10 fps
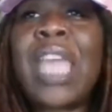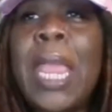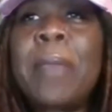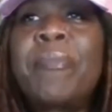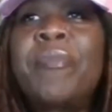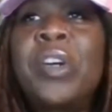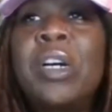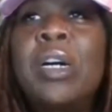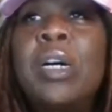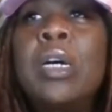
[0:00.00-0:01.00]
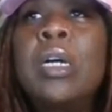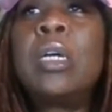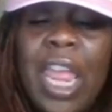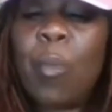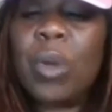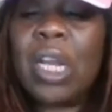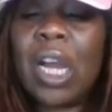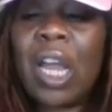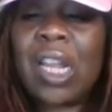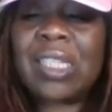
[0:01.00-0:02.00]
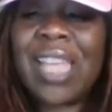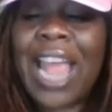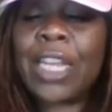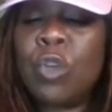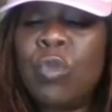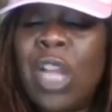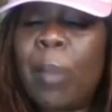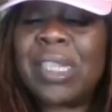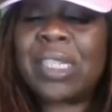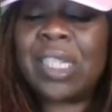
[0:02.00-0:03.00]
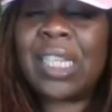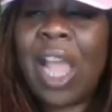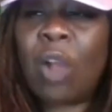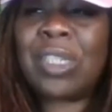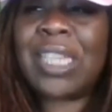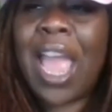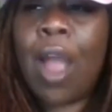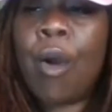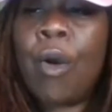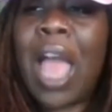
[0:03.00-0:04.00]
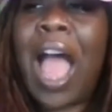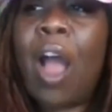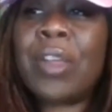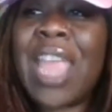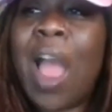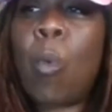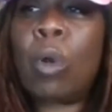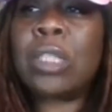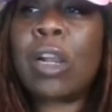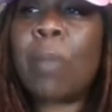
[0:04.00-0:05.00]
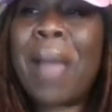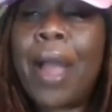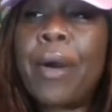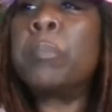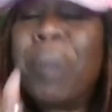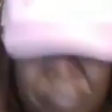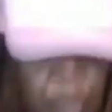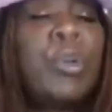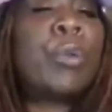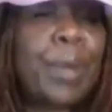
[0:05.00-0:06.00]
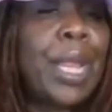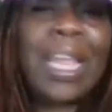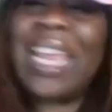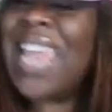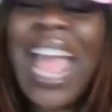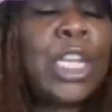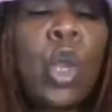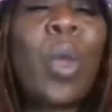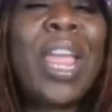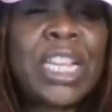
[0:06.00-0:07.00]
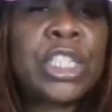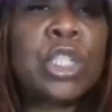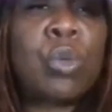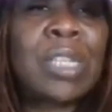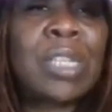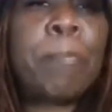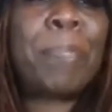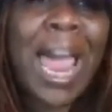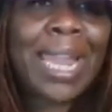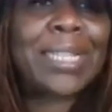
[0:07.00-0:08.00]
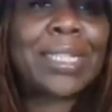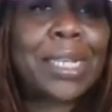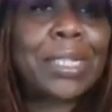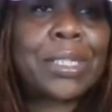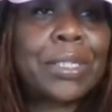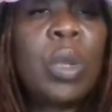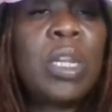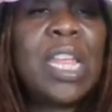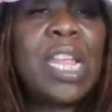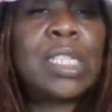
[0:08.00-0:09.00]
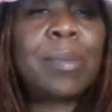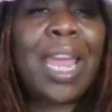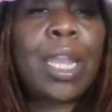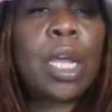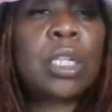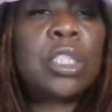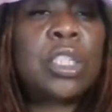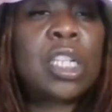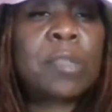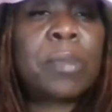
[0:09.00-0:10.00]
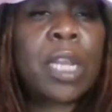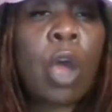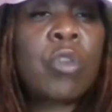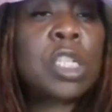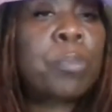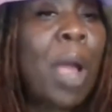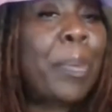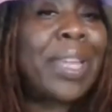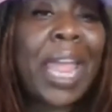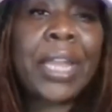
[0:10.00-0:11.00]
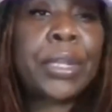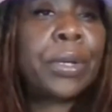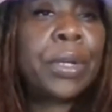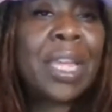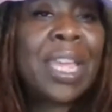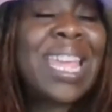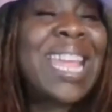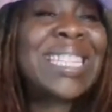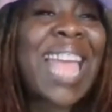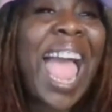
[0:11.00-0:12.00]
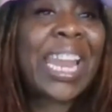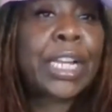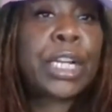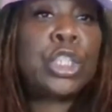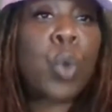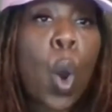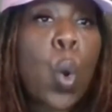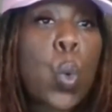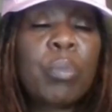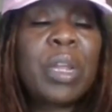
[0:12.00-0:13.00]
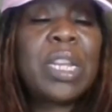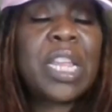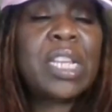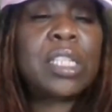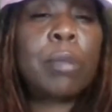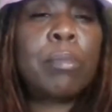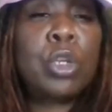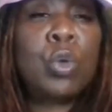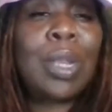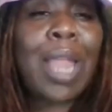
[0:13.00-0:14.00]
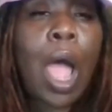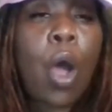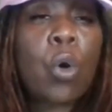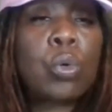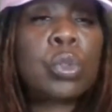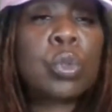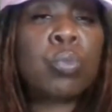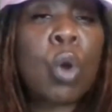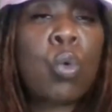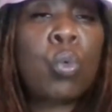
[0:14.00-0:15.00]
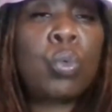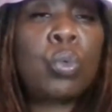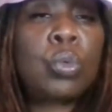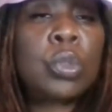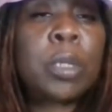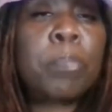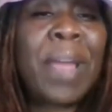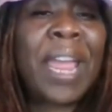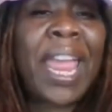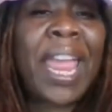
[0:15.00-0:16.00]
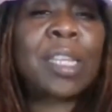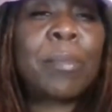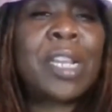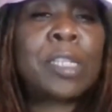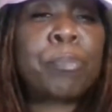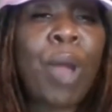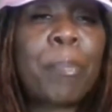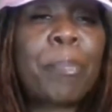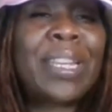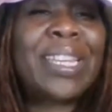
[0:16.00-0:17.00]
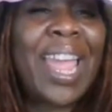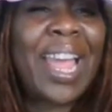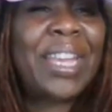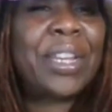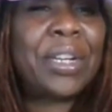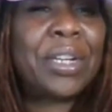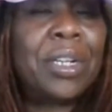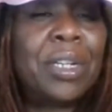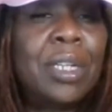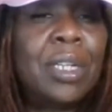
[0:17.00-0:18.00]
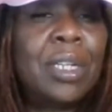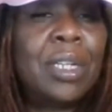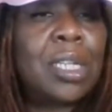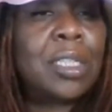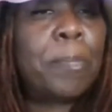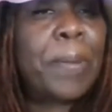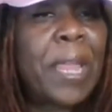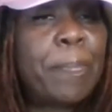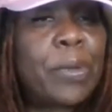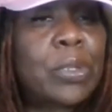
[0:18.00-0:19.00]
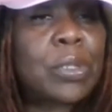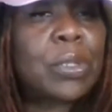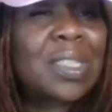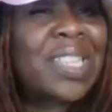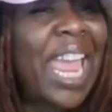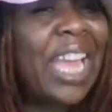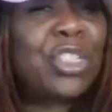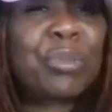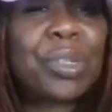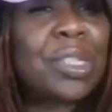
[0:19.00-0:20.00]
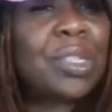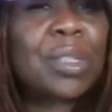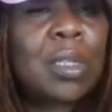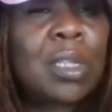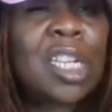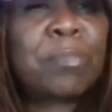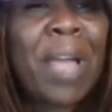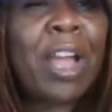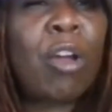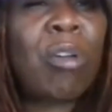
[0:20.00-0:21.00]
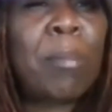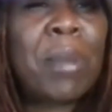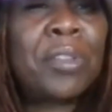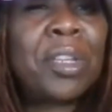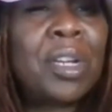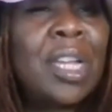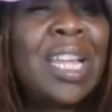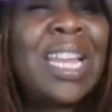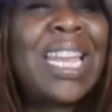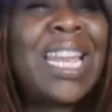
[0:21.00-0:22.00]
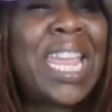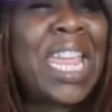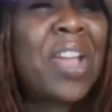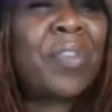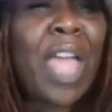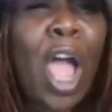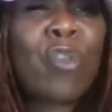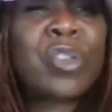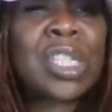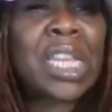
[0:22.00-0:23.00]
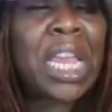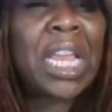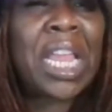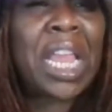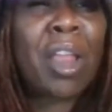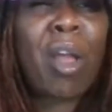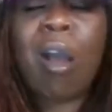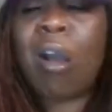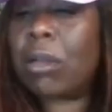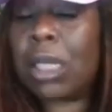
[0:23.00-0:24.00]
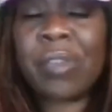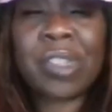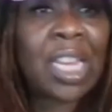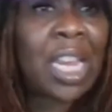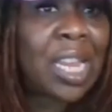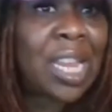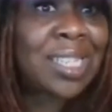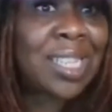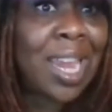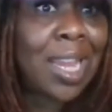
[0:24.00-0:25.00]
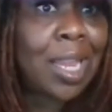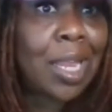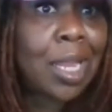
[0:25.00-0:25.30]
is cape for, and when the other side do come and sit and talk to y'all, all y'all want to talk about buffoonery and not no issues and policies. We need some kind of adjustment on this propaganda. It's out of control. We need some new laws wrote to ban some of this propaganda to the peoples. Dangerous. Because my grandmother lived off CNN. Oh, if CNN said it,